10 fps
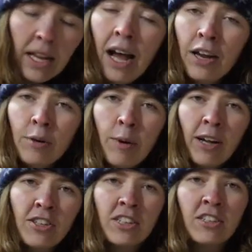how your
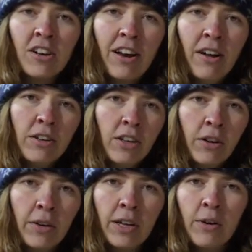projects turn out. You
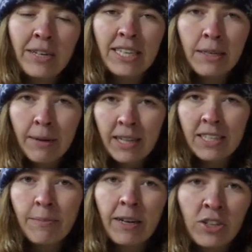know, you can always email
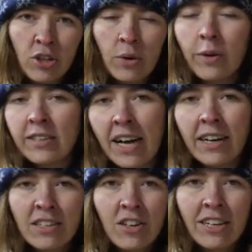us a picture or
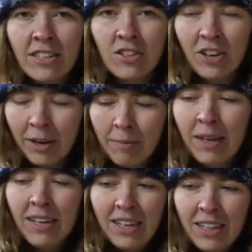tag us on Instagram.
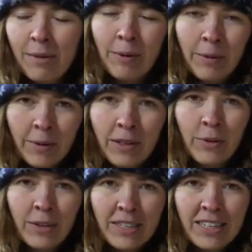That'd be really
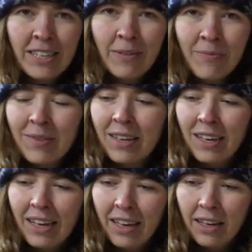cool to see.
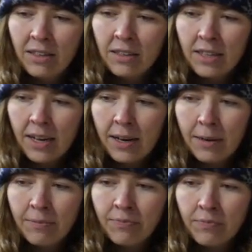And
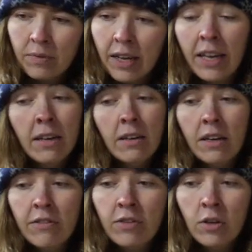um, again,
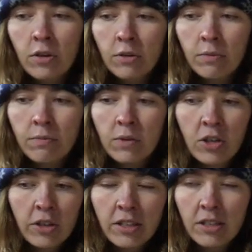if you're
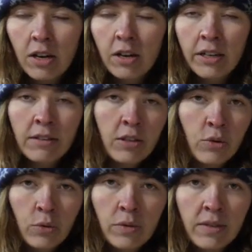curious on the
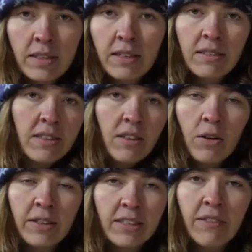tools and all
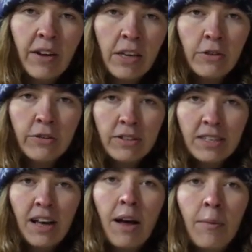the stuff I use,
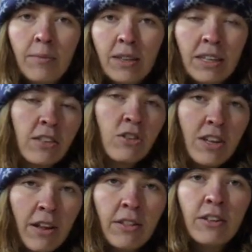um, the links are
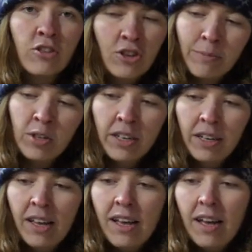down in the description
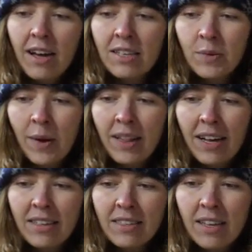as well
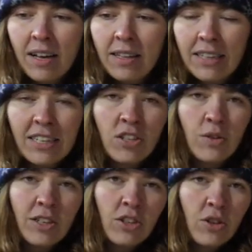as uh, links to
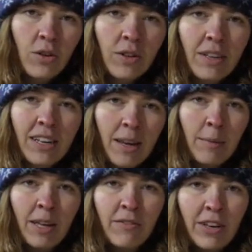additional
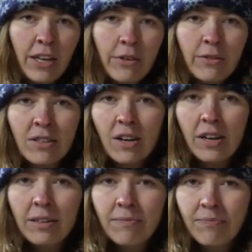enameling videos
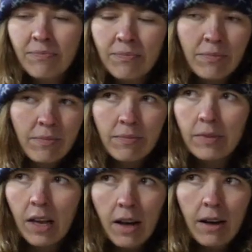on
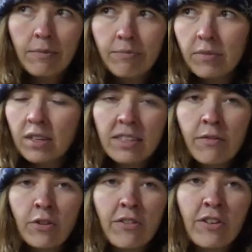uh,
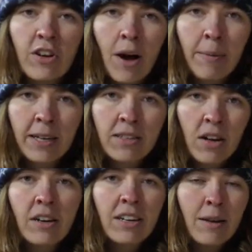several different topics
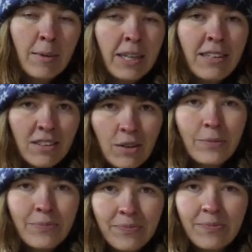on enameling.
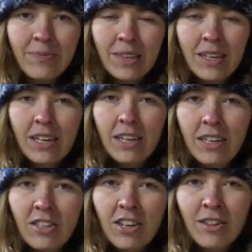So
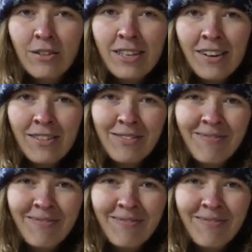check those out.